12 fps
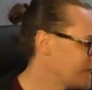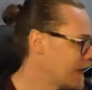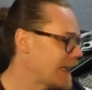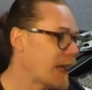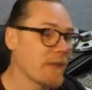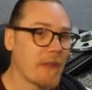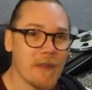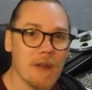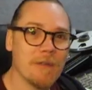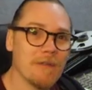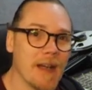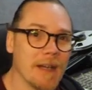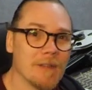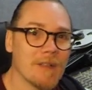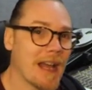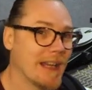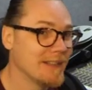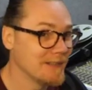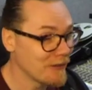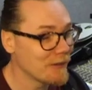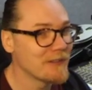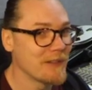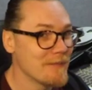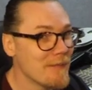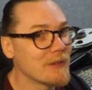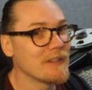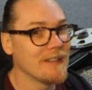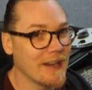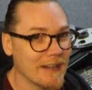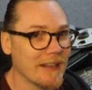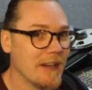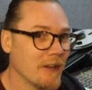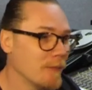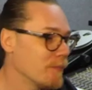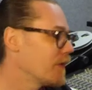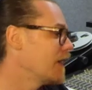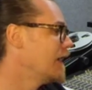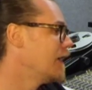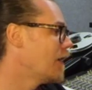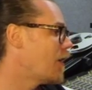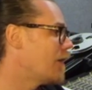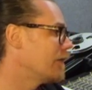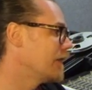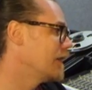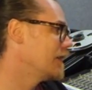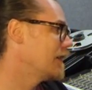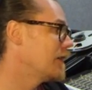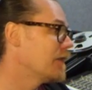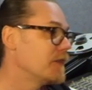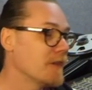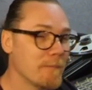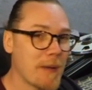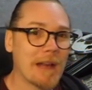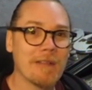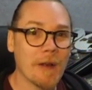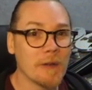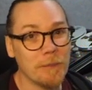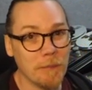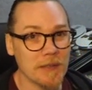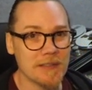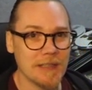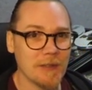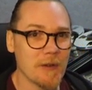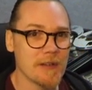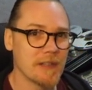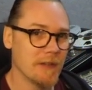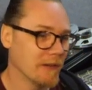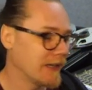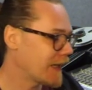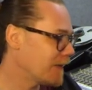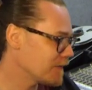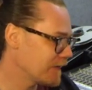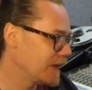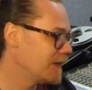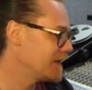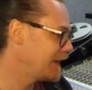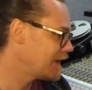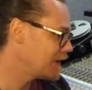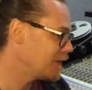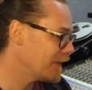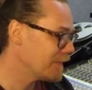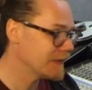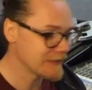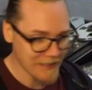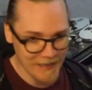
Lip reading: Now, the third and final, and also the most likely culprit of your background buzzing noise that you're encountering using this equipment